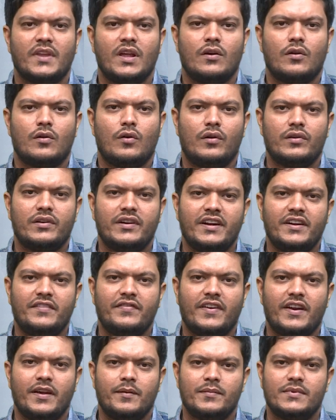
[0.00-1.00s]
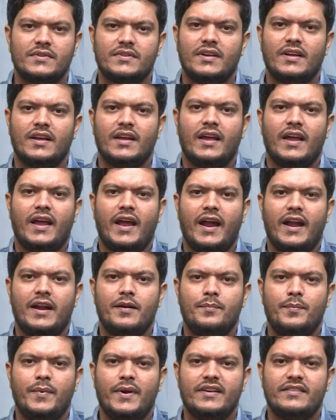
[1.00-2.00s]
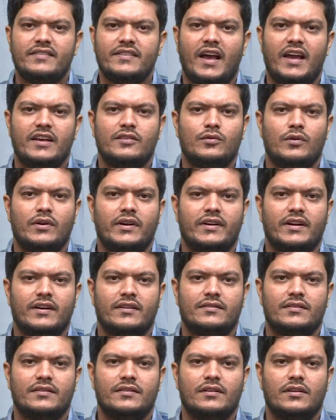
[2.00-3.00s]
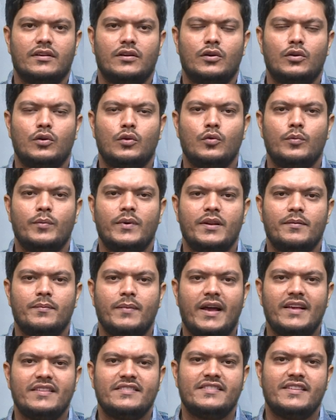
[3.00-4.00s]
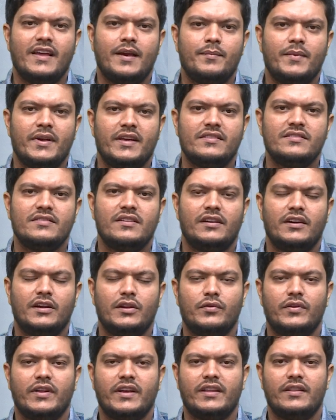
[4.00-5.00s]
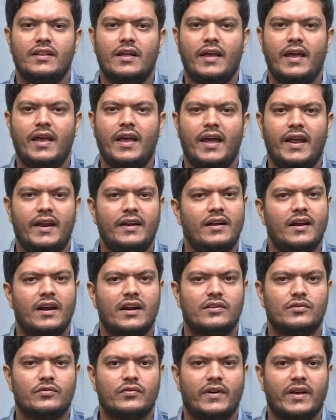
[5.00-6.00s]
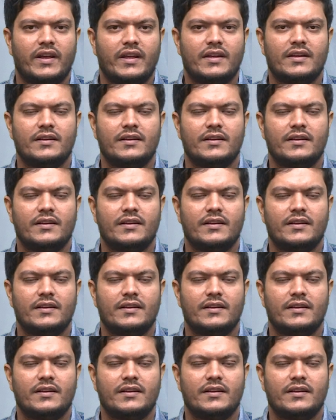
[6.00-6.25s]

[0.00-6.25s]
concrete frames and base isolators to minimize damage during an earthquake.